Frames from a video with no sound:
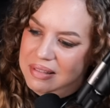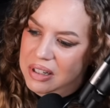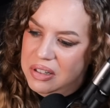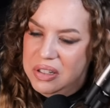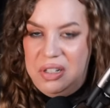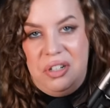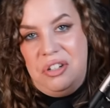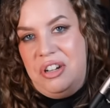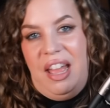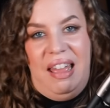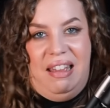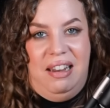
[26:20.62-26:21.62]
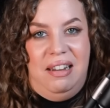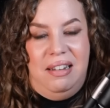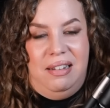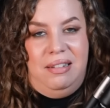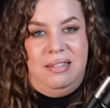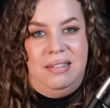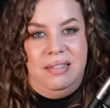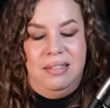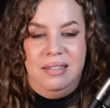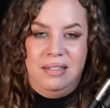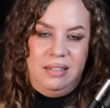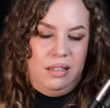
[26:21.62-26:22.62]
There's a shed.
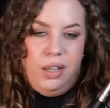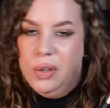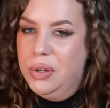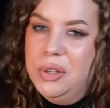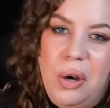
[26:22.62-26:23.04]
You can